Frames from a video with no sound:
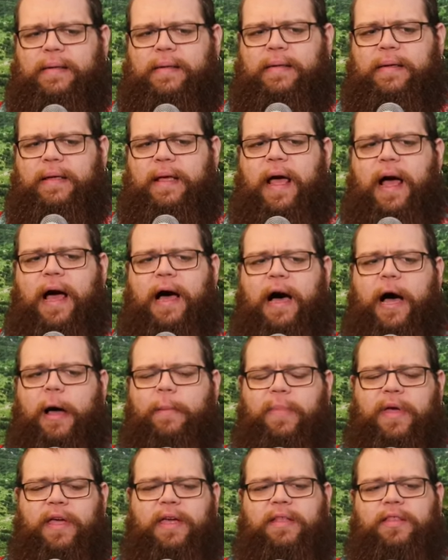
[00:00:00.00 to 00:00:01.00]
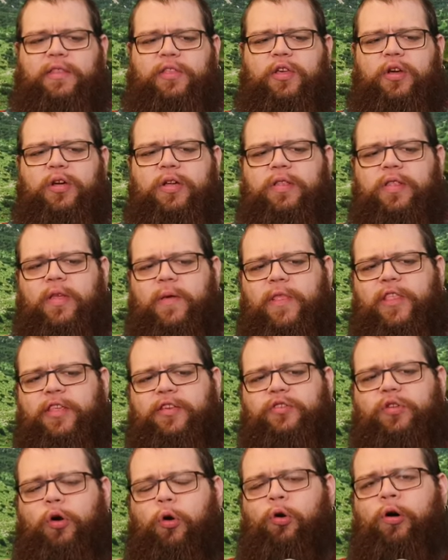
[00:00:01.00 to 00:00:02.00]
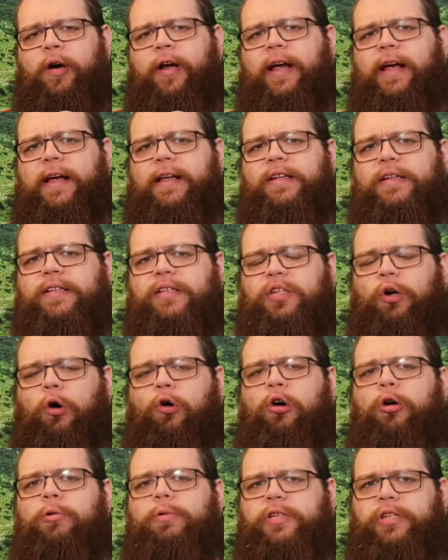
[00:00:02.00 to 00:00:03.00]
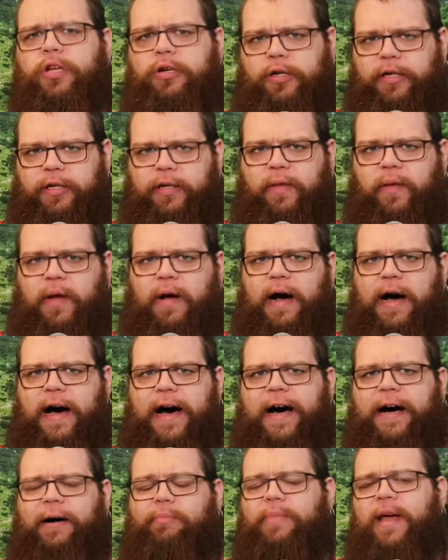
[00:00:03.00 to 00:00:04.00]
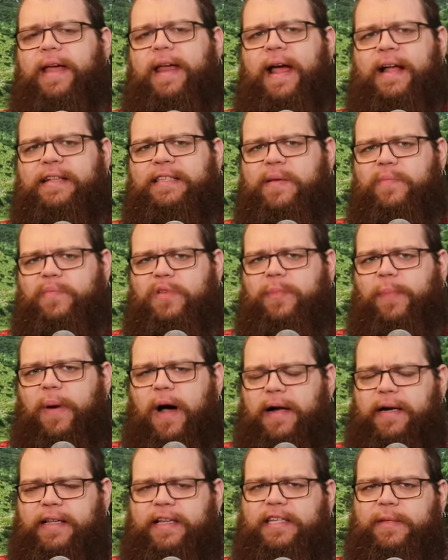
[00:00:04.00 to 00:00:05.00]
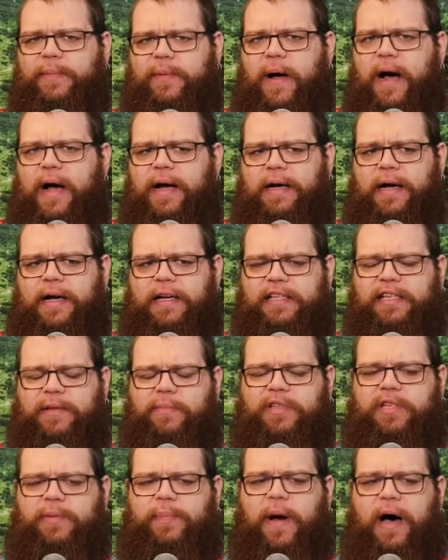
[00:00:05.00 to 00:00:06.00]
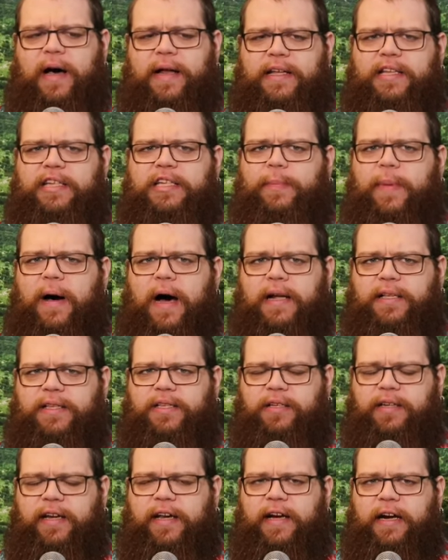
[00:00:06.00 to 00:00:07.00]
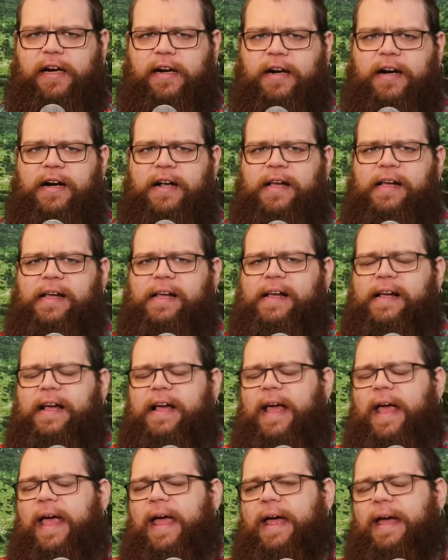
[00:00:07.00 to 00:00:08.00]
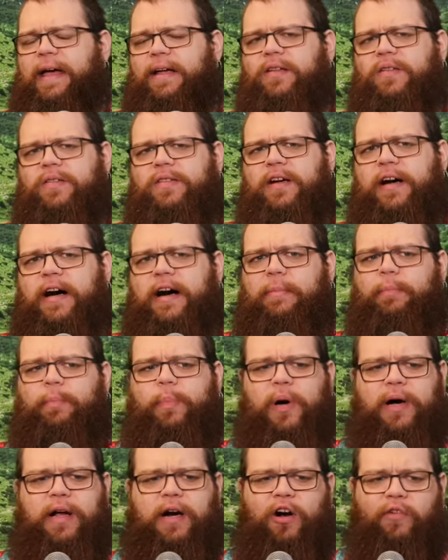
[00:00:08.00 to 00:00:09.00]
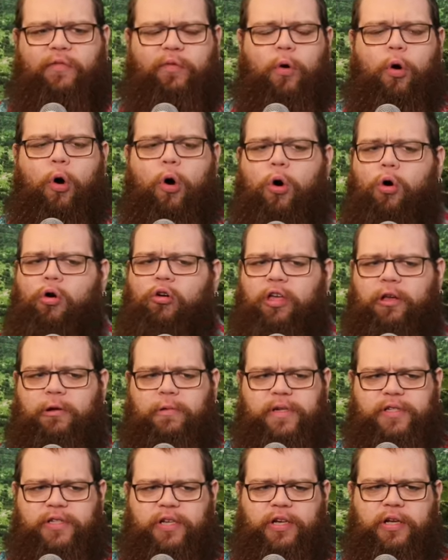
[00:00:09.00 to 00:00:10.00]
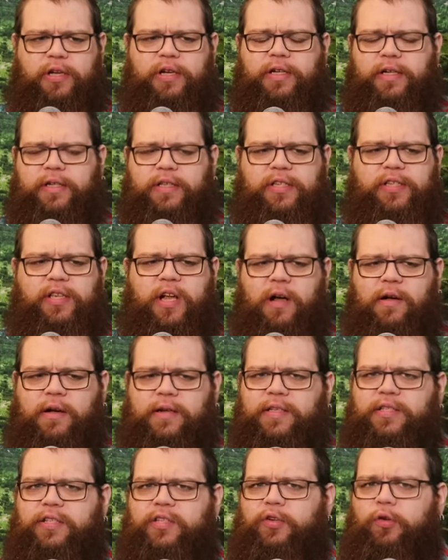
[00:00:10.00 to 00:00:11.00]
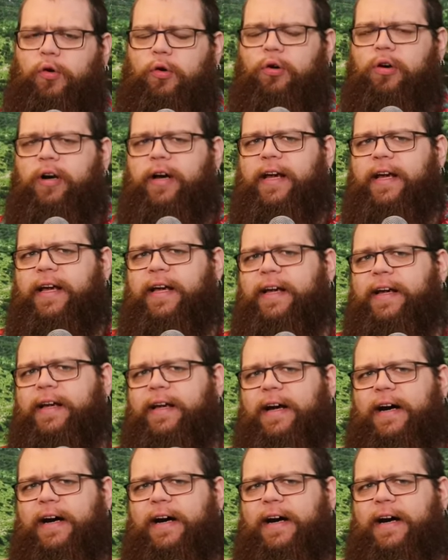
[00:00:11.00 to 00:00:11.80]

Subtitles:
Yeah, I mean the story was good. It had some spotty spots in here, and but overall it was a good solid story.